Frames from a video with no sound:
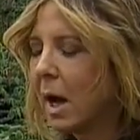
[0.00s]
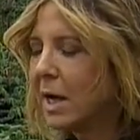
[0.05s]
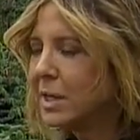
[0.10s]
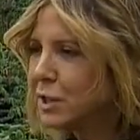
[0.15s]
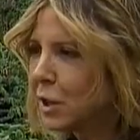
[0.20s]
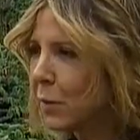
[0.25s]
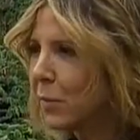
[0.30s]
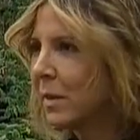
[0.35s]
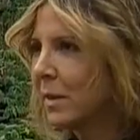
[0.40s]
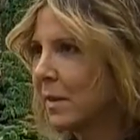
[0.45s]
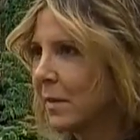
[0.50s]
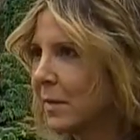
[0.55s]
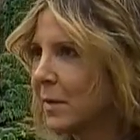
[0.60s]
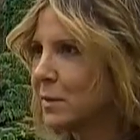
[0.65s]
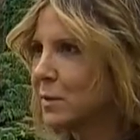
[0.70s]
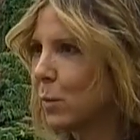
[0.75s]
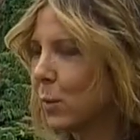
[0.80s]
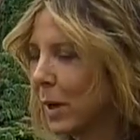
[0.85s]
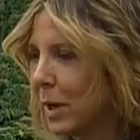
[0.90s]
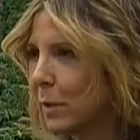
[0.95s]
I don't think that
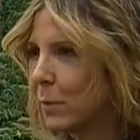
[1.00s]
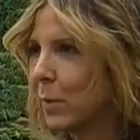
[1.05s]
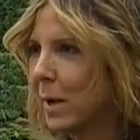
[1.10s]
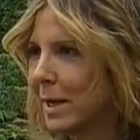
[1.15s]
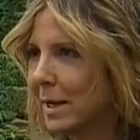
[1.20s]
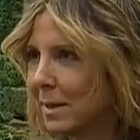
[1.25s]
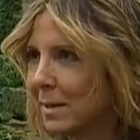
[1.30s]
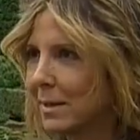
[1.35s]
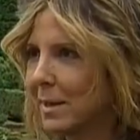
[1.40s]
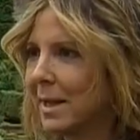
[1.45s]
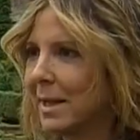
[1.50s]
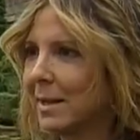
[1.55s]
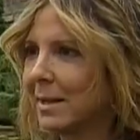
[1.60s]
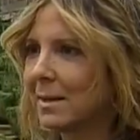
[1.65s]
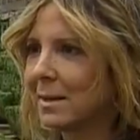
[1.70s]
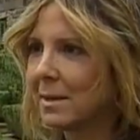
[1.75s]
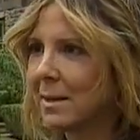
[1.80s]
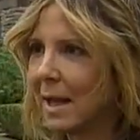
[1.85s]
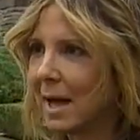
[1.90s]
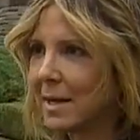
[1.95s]
there's a way to
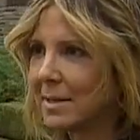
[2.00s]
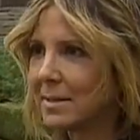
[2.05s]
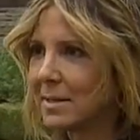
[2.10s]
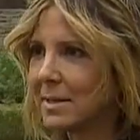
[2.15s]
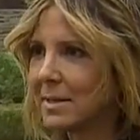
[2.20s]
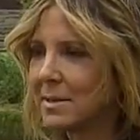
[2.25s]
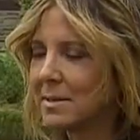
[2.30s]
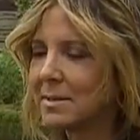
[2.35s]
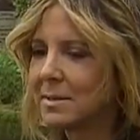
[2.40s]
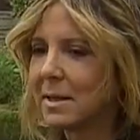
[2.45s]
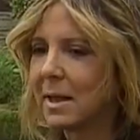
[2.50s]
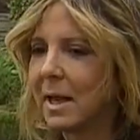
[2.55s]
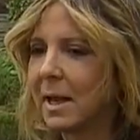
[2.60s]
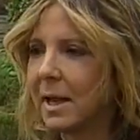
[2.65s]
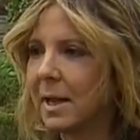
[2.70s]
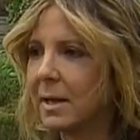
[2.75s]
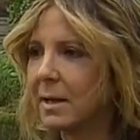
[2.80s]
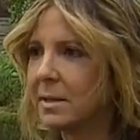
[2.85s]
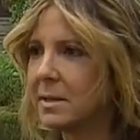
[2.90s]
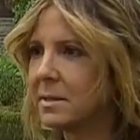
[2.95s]
regulate classes
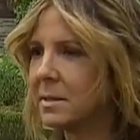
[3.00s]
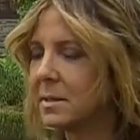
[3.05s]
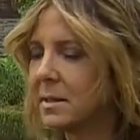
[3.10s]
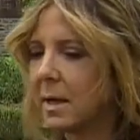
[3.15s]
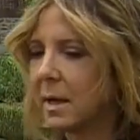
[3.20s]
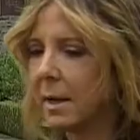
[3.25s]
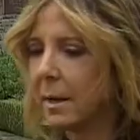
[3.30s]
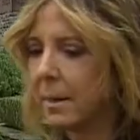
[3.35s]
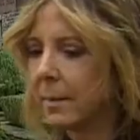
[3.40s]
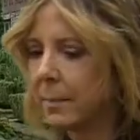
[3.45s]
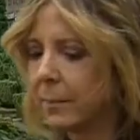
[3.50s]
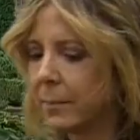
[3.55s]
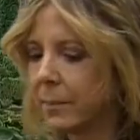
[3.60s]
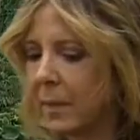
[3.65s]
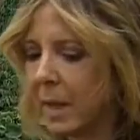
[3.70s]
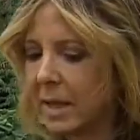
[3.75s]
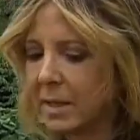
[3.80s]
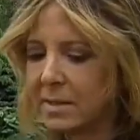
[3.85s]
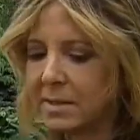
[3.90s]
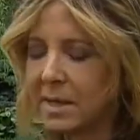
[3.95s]
and
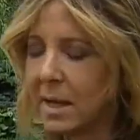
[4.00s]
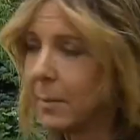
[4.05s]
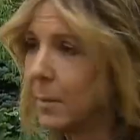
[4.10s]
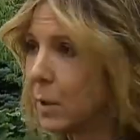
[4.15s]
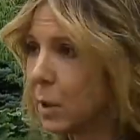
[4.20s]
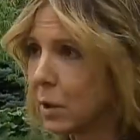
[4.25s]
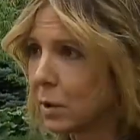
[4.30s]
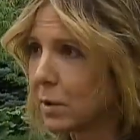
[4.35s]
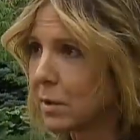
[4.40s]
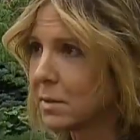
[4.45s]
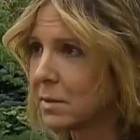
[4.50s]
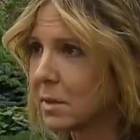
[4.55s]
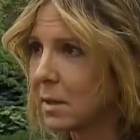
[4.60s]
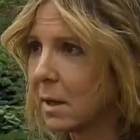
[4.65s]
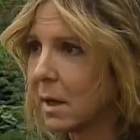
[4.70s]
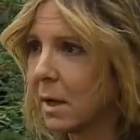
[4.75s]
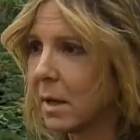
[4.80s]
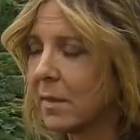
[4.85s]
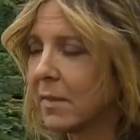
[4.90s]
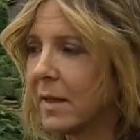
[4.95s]
seminars.
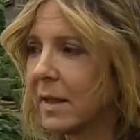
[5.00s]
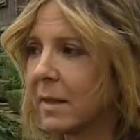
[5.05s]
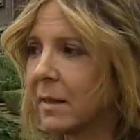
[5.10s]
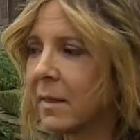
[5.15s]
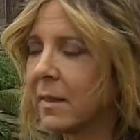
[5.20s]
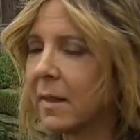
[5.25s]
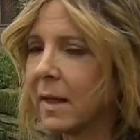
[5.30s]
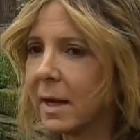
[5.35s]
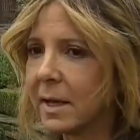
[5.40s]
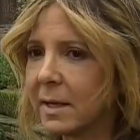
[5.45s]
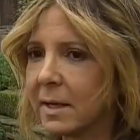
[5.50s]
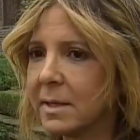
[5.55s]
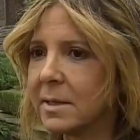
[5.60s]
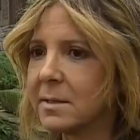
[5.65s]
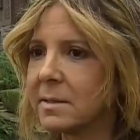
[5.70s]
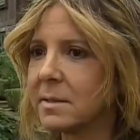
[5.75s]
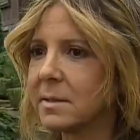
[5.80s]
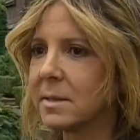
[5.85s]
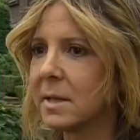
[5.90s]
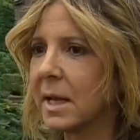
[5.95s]
I think that
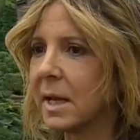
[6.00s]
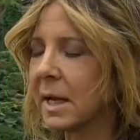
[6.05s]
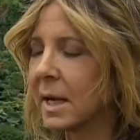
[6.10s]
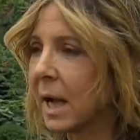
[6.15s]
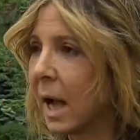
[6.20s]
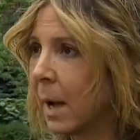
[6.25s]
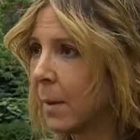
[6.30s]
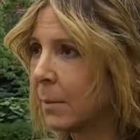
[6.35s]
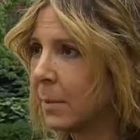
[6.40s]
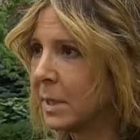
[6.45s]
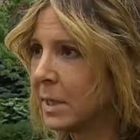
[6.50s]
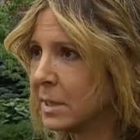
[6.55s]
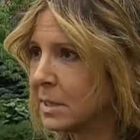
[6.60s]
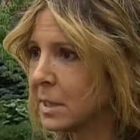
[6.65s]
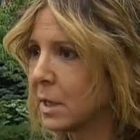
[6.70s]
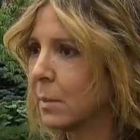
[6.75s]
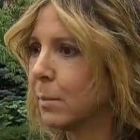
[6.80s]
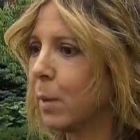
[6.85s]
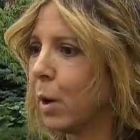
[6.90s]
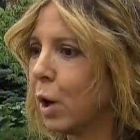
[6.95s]
it's
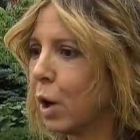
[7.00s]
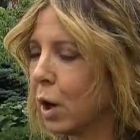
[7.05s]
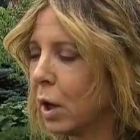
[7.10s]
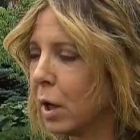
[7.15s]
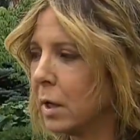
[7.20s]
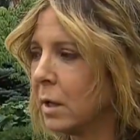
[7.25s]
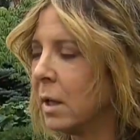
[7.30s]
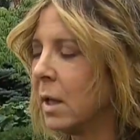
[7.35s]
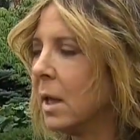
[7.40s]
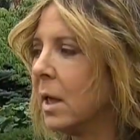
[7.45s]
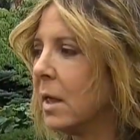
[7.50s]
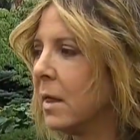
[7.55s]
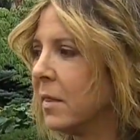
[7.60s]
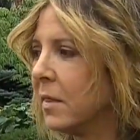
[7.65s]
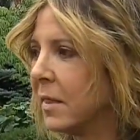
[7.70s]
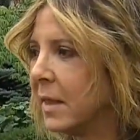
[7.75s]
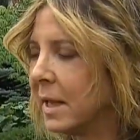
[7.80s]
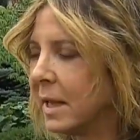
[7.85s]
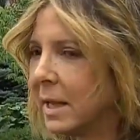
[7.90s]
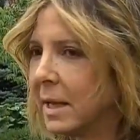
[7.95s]
incumbent upon
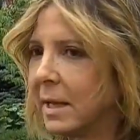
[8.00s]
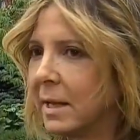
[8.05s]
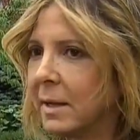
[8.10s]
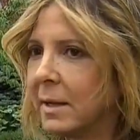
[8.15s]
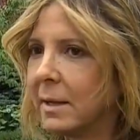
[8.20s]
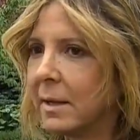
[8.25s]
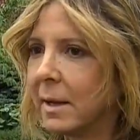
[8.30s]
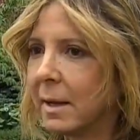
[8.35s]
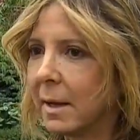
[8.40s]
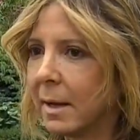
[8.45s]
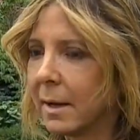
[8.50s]
the